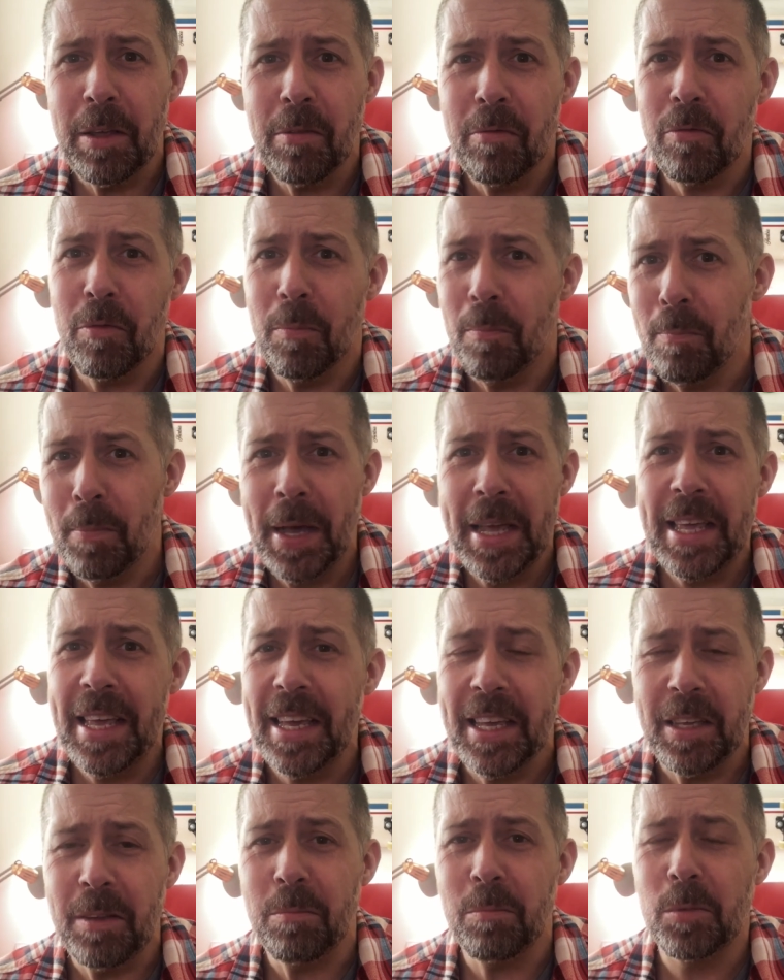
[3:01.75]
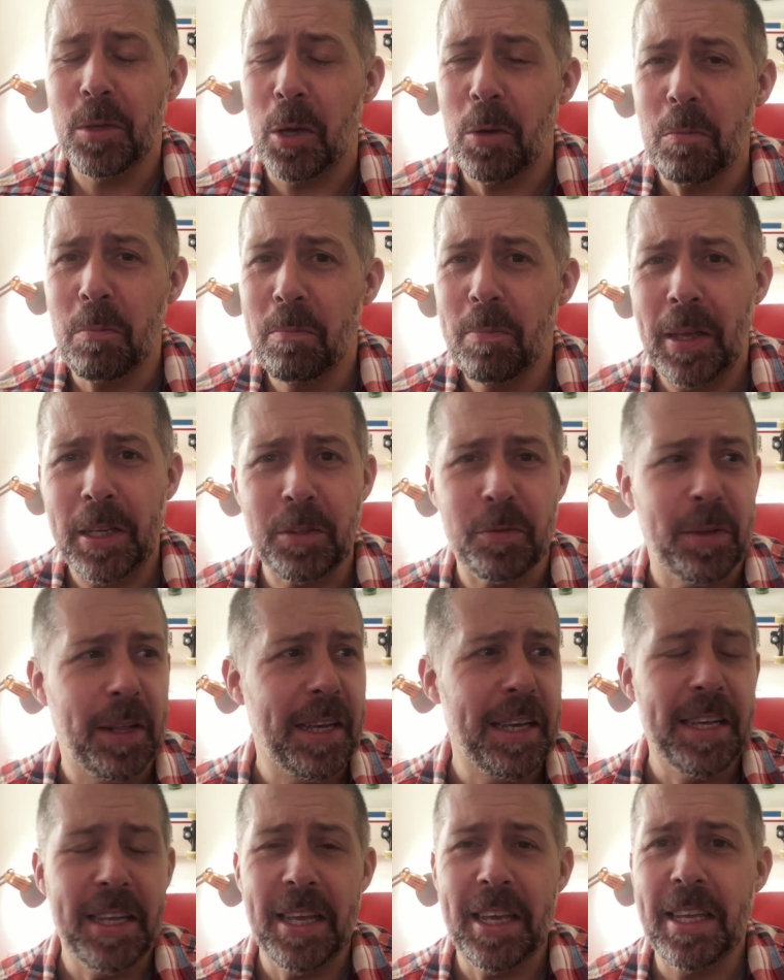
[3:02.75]
from EE. So thanks for that,
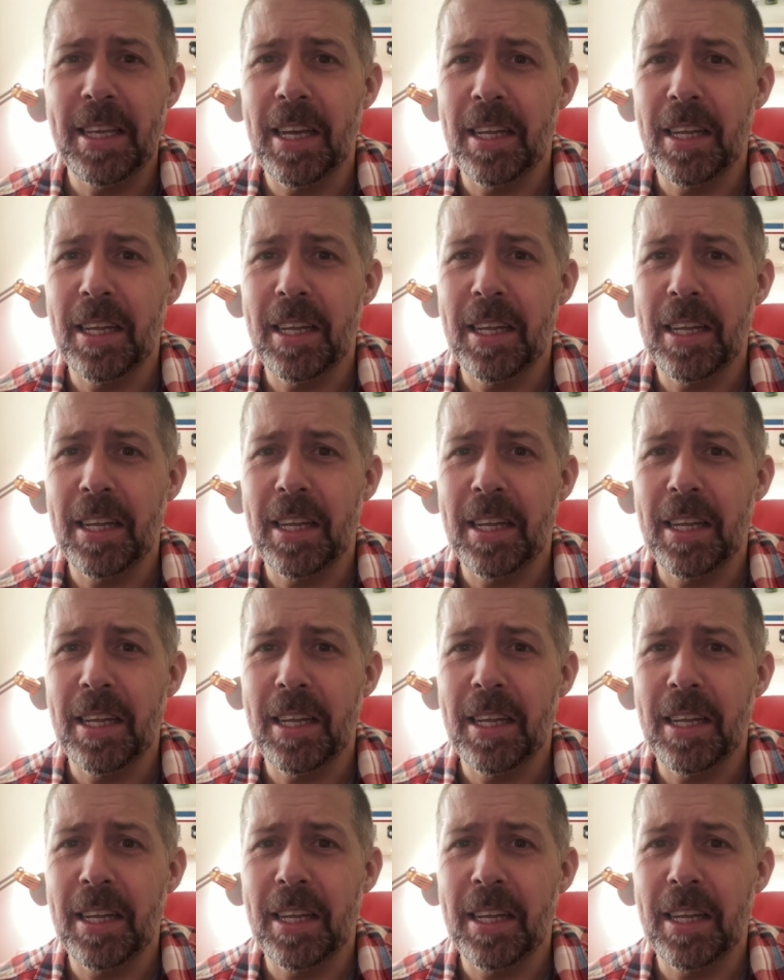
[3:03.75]
EE.